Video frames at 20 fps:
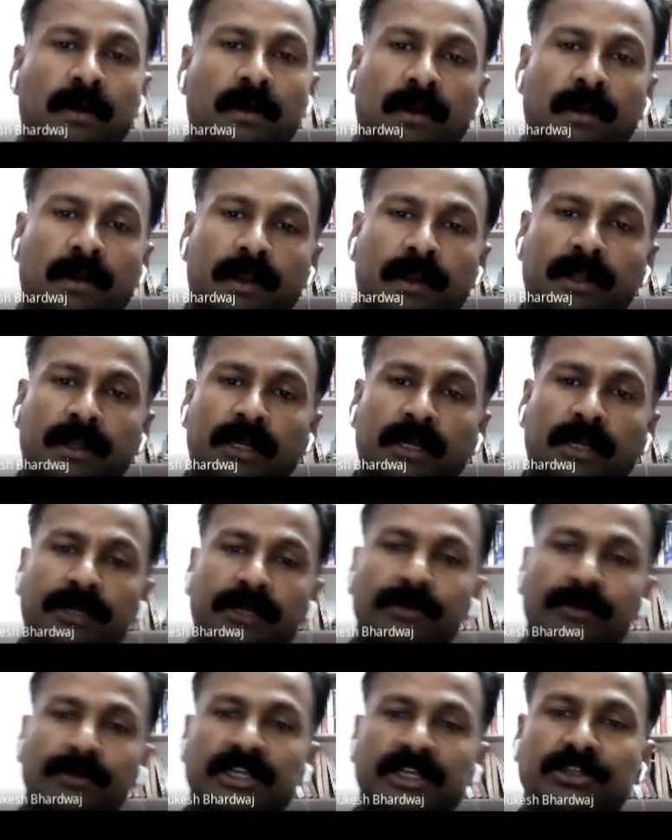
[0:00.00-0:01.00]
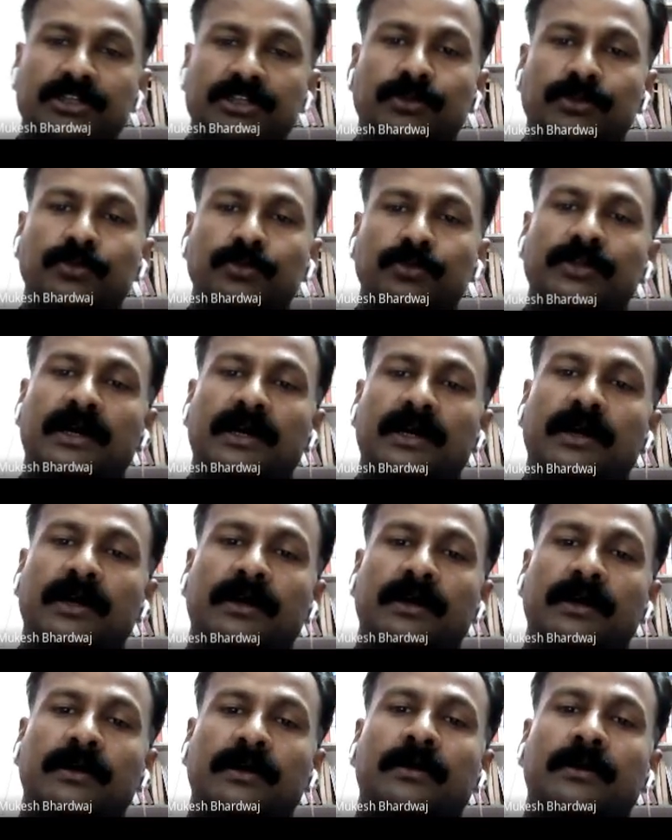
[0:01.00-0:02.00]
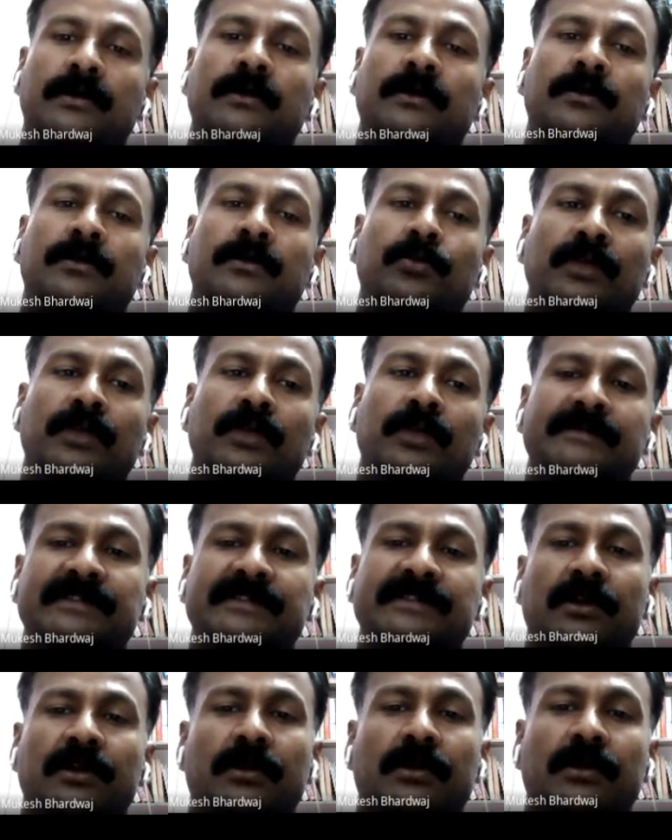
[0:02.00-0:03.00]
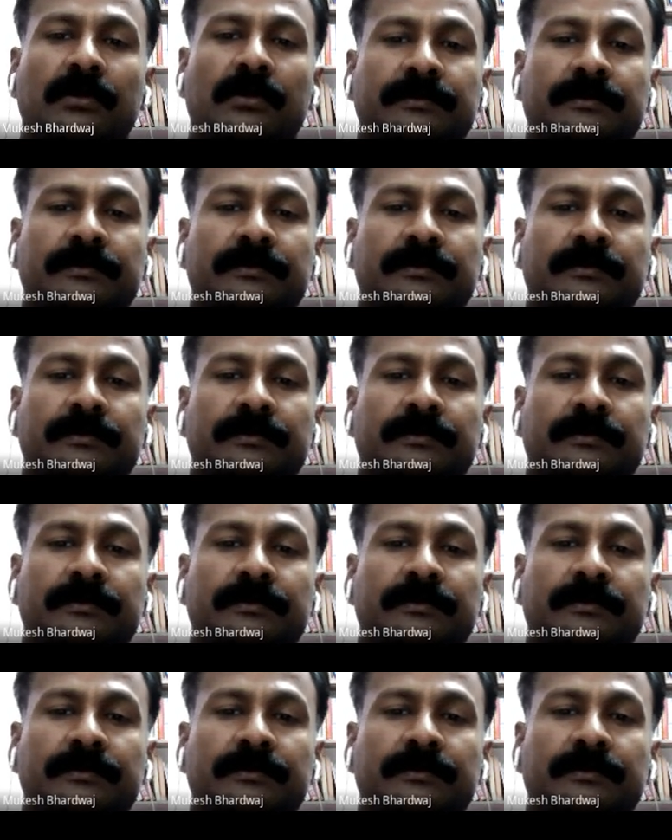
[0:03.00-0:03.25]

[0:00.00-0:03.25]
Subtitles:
in continuation to the Coulomb's law.